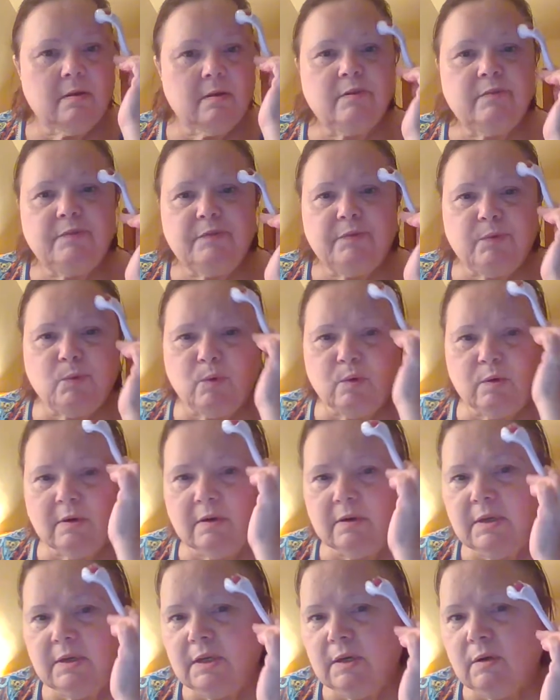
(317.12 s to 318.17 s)

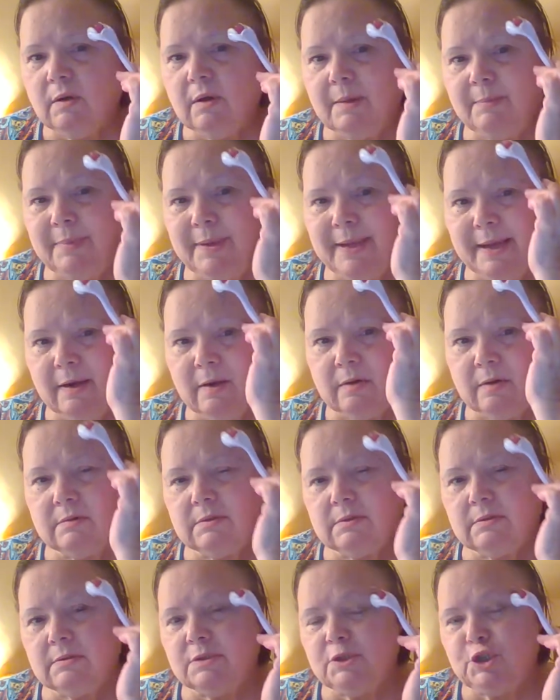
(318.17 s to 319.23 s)
for, you know, about
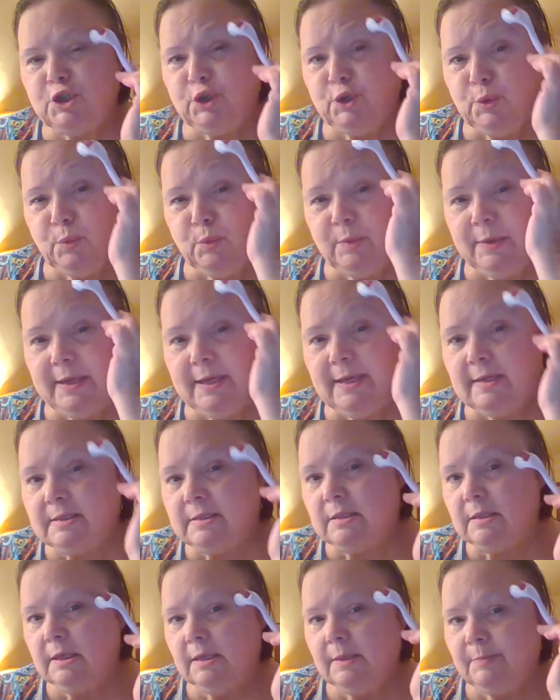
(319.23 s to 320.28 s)
2
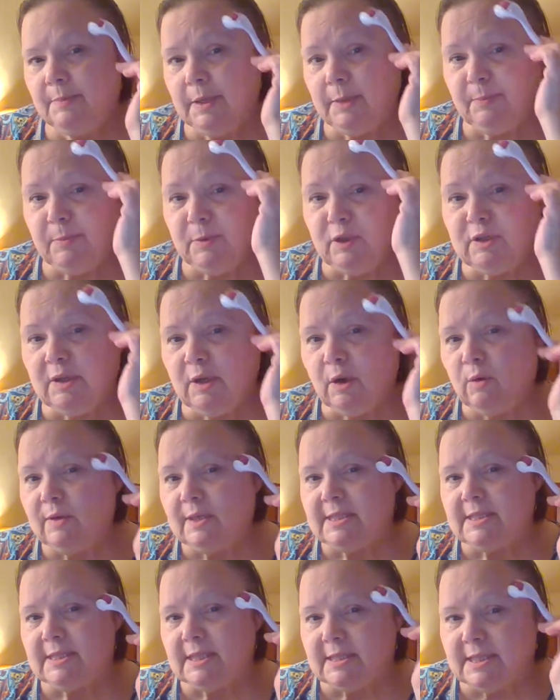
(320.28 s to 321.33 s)
weeks, people
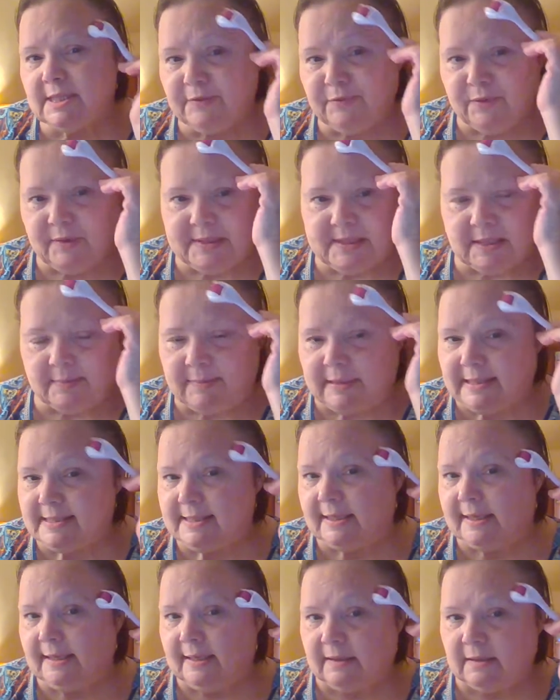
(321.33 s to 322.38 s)
noticed a difference in my
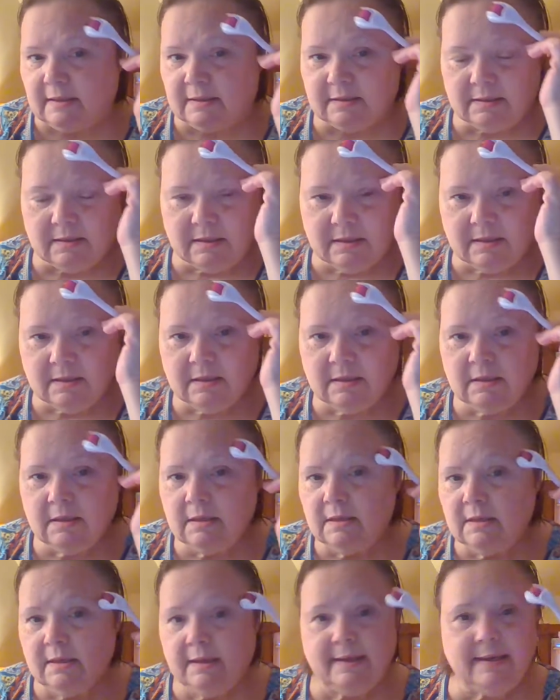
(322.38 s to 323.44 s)
skin.
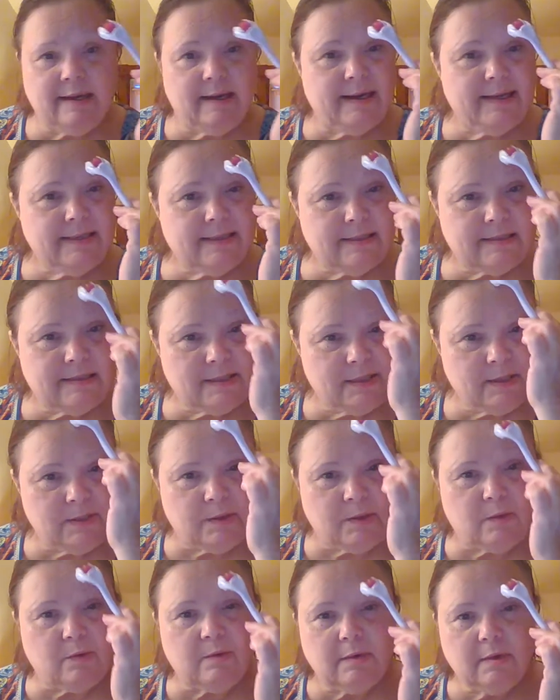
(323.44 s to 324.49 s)
And I did
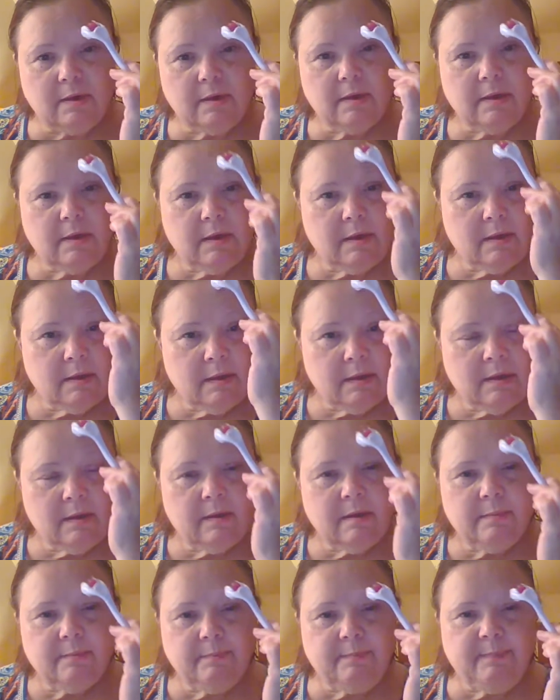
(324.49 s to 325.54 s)
too.
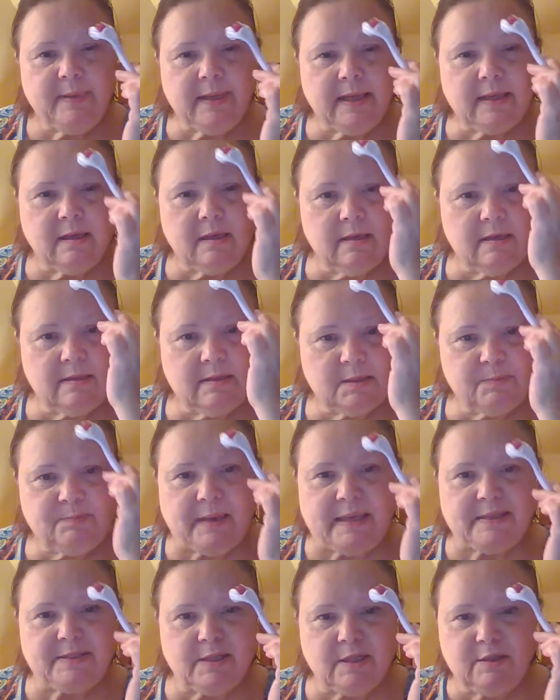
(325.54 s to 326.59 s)
Because
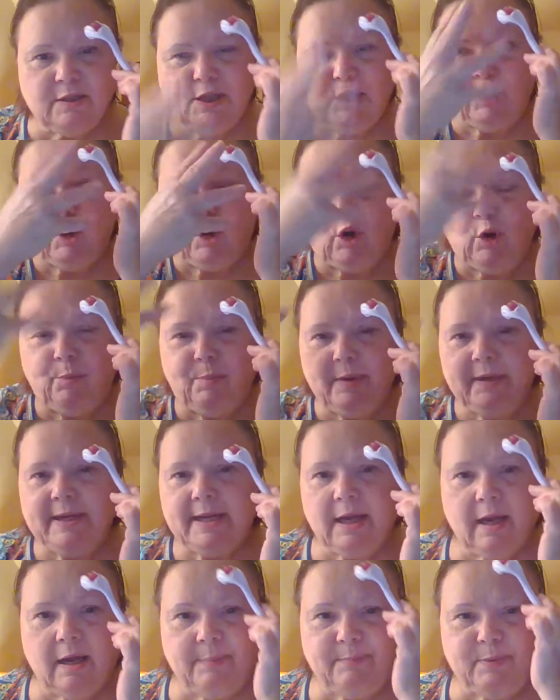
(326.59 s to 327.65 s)
basically you're
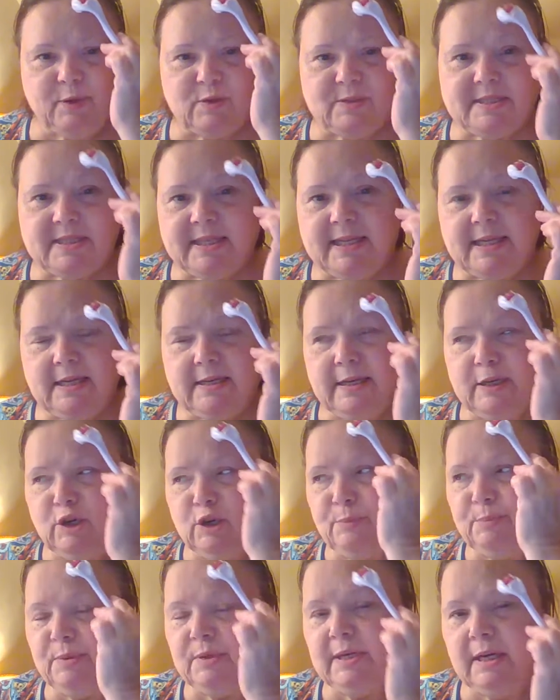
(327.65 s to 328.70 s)
opening up your skin and
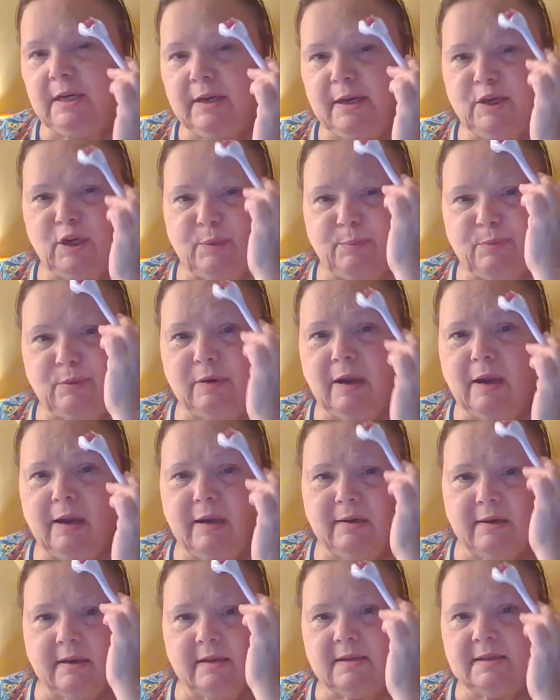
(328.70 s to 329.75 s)
you're putting on your
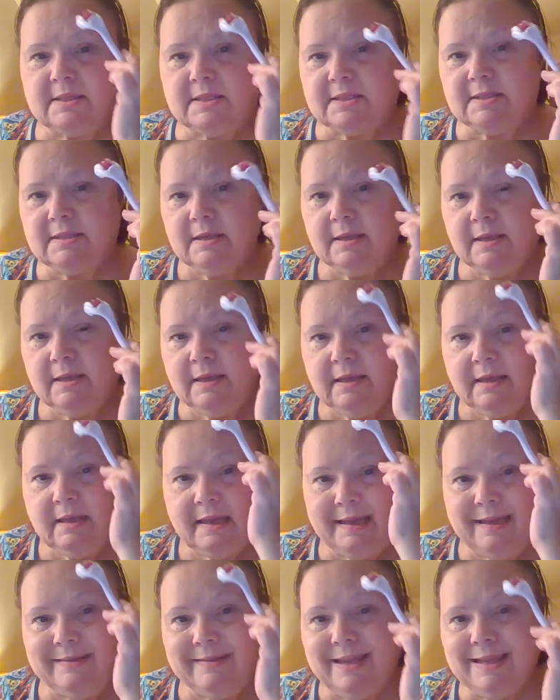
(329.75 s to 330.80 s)
products.
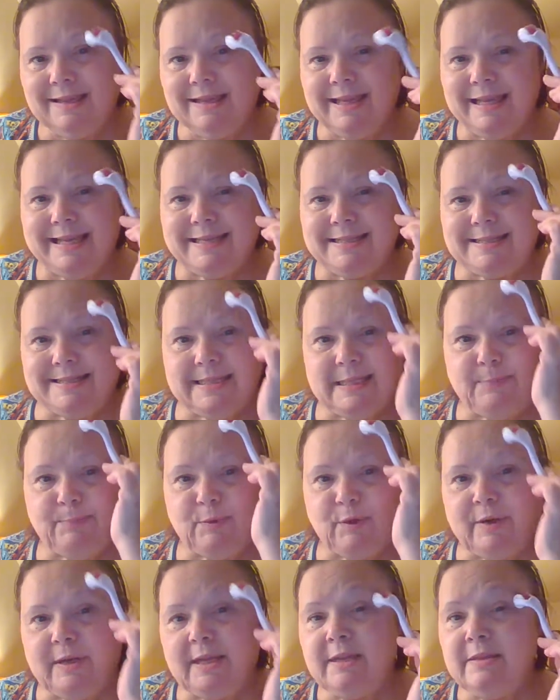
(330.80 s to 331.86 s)
And they can get
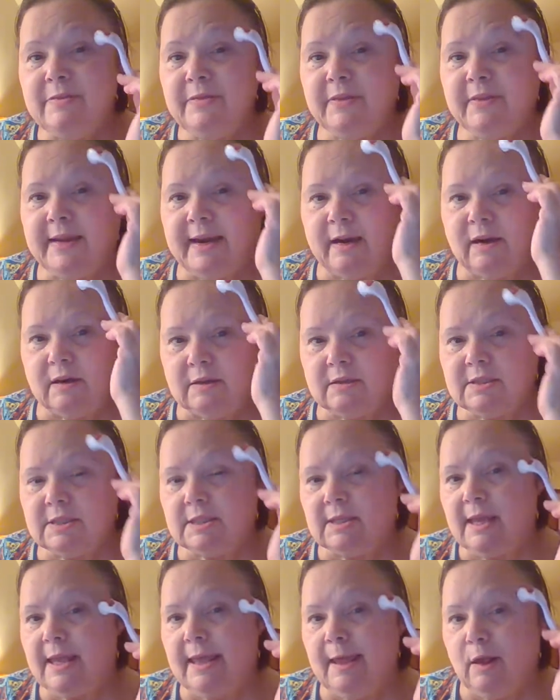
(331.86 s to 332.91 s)
deeper in there
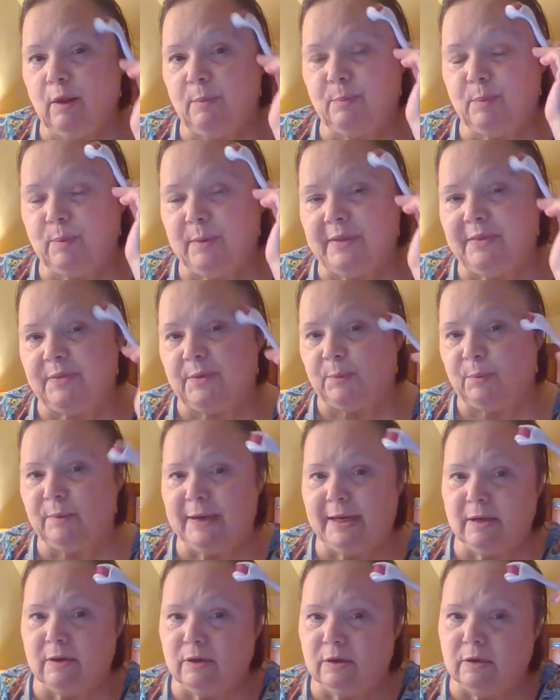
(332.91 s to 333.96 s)
to help with the
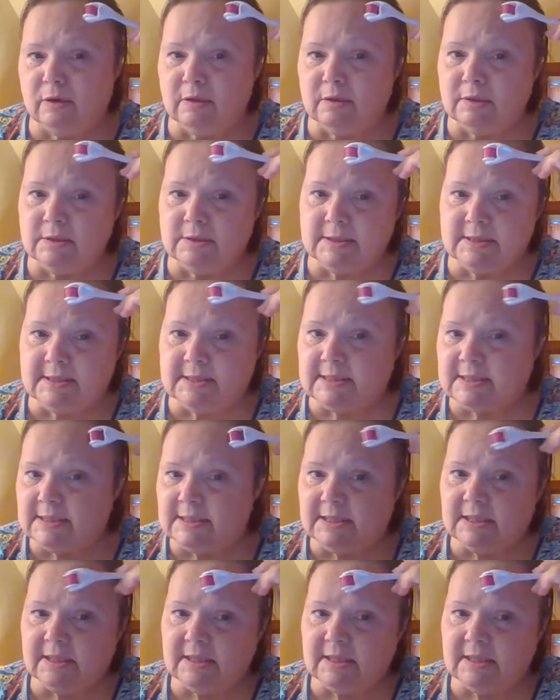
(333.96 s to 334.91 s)
wrinkles